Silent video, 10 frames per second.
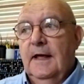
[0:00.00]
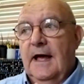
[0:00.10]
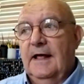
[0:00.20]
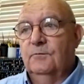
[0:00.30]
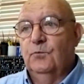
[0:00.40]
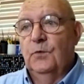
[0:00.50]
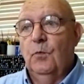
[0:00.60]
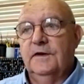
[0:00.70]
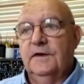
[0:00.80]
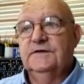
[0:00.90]
And we
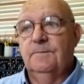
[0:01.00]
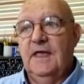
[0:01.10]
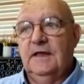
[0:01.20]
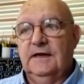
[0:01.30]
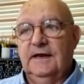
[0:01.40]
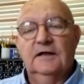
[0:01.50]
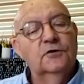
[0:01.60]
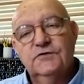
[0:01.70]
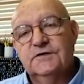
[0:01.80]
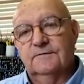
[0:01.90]
wanted to make it
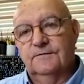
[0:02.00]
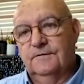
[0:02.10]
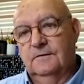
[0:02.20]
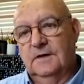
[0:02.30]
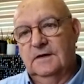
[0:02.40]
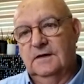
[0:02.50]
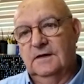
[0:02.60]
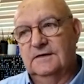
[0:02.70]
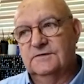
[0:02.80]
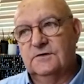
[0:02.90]
inclusive.
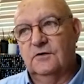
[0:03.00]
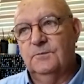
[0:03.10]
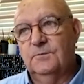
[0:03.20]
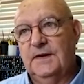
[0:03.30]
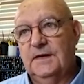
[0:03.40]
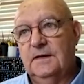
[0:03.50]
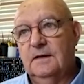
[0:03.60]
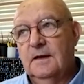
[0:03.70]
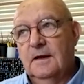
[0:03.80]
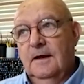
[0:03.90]
It's got to be,
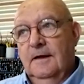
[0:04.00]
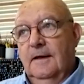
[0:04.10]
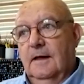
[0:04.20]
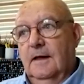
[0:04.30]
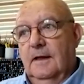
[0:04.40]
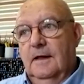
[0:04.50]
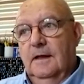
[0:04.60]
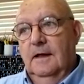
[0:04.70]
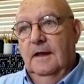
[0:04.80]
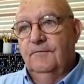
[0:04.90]

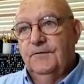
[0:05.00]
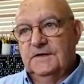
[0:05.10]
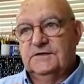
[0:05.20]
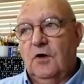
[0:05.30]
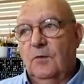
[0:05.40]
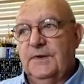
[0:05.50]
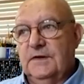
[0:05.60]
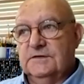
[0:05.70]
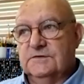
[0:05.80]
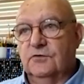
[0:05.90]
if this hobby
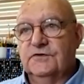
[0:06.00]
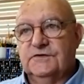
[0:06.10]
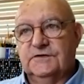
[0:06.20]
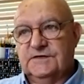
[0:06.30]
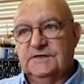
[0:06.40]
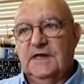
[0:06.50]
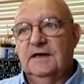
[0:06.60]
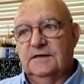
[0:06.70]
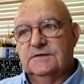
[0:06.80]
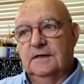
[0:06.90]
is going to sustain
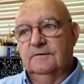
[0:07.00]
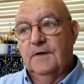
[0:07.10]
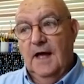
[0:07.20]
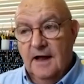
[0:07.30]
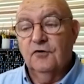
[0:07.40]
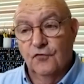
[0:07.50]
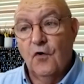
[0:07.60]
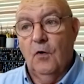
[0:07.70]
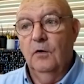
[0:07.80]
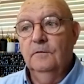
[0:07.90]
itself and
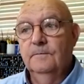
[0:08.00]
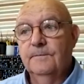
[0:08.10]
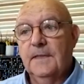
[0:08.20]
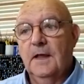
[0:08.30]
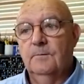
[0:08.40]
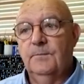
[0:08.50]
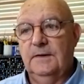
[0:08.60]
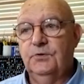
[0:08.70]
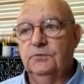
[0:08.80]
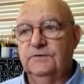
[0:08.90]
grow,
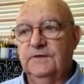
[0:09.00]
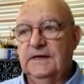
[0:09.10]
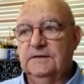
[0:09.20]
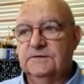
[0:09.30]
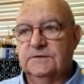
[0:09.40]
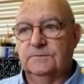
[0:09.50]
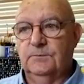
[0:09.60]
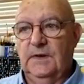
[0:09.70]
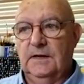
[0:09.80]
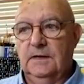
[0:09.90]
people need to
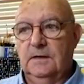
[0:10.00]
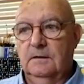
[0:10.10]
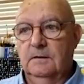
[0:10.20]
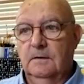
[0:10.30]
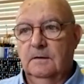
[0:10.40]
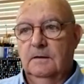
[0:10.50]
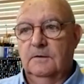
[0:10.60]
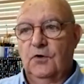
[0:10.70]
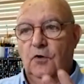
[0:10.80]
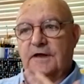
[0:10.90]
be
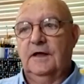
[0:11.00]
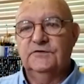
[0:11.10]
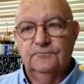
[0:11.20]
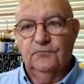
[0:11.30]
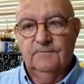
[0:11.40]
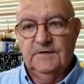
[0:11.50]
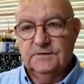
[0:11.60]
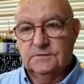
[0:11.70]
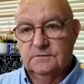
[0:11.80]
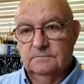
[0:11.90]
not counting rivets.